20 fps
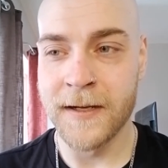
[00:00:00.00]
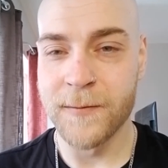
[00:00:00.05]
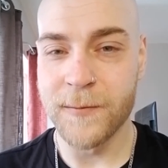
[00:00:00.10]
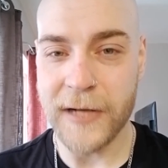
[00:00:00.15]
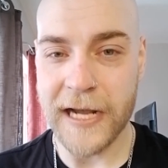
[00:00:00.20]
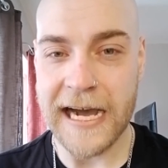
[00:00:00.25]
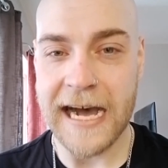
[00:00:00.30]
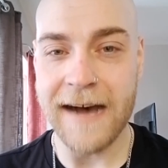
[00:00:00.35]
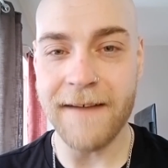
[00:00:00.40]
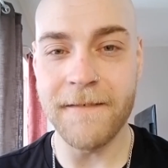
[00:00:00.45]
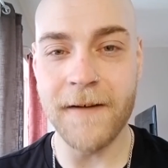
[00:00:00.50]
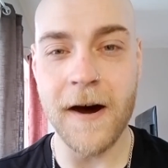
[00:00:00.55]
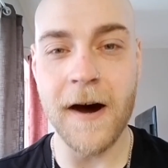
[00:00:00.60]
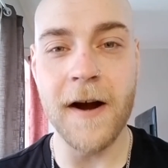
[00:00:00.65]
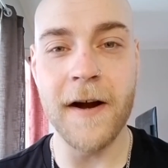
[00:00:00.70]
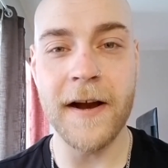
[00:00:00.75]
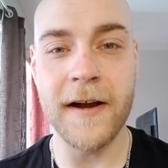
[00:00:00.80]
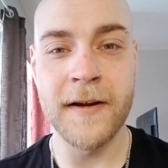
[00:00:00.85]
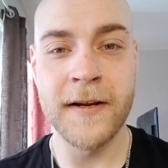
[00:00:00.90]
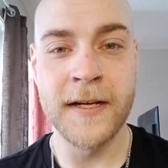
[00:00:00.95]
We have
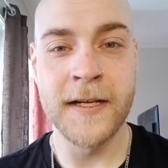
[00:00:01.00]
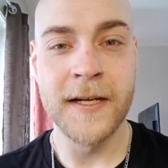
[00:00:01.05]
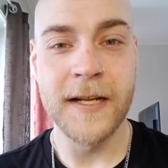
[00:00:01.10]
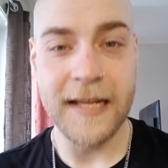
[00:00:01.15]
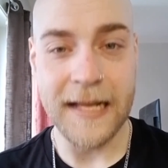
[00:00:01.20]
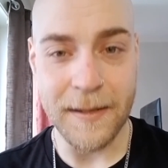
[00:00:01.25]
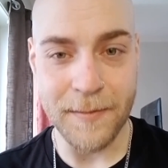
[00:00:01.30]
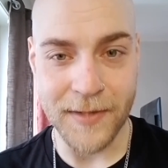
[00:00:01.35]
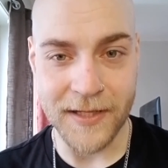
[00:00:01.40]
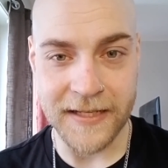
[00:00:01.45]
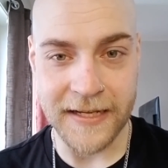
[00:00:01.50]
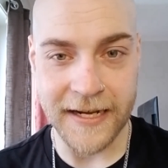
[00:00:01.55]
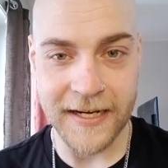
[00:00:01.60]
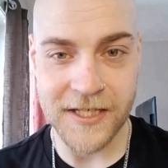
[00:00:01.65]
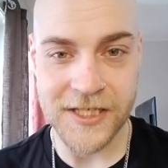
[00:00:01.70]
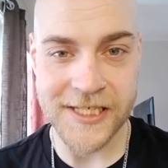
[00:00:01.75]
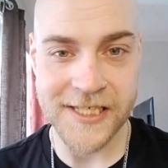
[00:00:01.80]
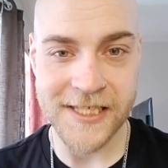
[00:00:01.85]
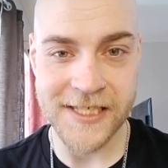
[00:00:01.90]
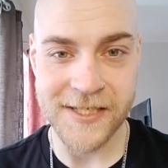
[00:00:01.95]
our
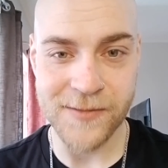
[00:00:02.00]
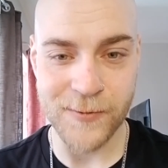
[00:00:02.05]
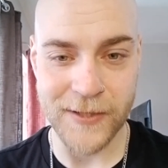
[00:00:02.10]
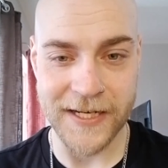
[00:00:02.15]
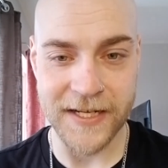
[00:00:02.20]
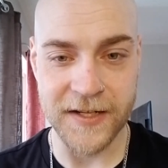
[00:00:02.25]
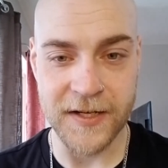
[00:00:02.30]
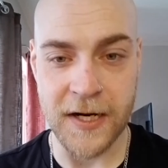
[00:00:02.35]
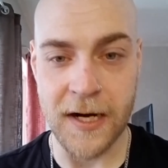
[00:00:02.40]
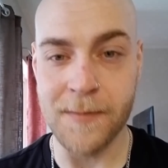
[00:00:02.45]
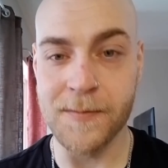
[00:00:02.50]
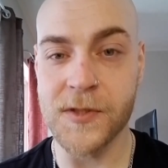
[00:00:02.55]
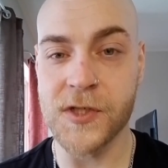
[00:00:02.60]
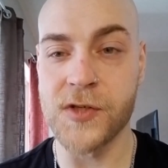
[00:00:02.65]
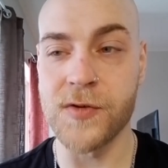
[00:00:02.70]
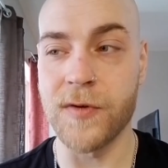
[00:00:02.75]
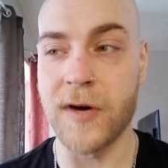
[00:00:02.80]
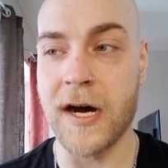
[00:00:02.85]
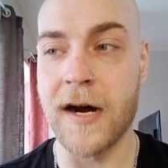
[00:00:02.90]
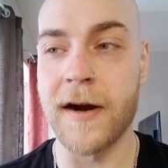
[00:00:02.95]
limitations when it comes
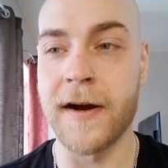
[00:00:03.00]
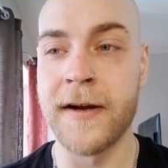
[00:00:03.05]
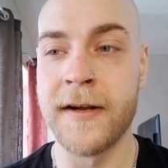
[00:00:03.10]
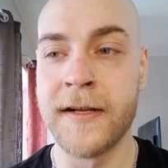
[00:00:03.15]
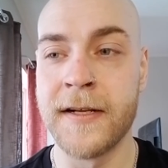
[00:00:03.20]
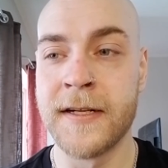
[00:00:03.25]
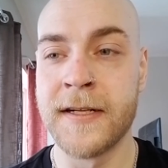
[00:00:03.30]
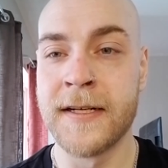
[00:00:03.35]
to our